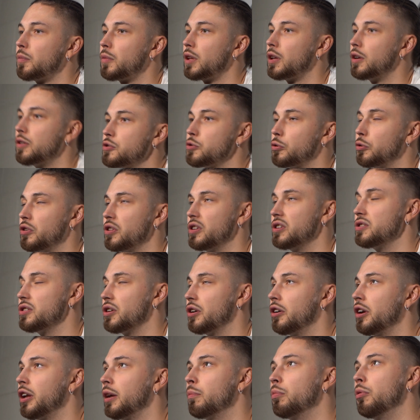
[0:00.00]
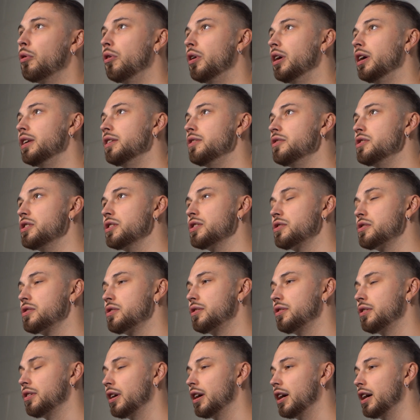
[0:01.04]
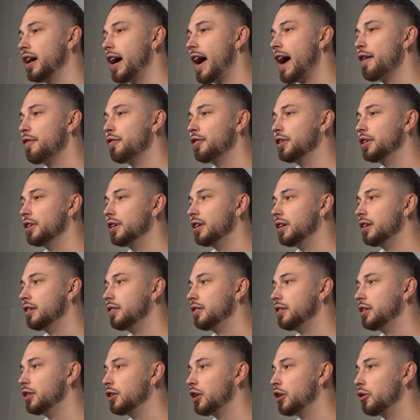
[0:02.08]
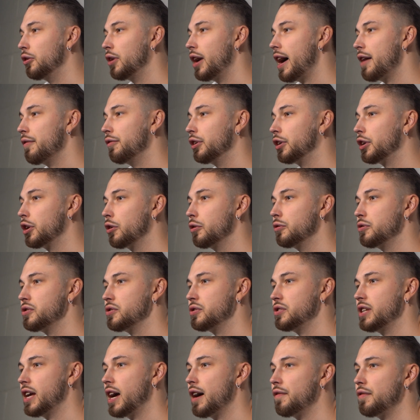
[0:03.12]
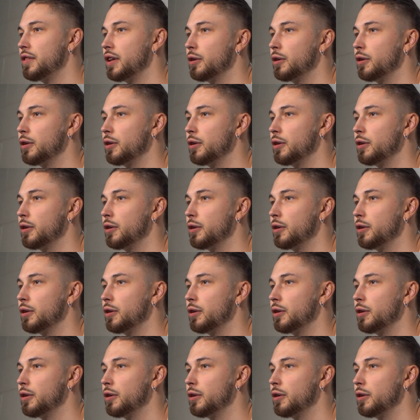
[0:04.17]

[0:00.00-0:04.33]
sort of the turning point. Just having a coaching staff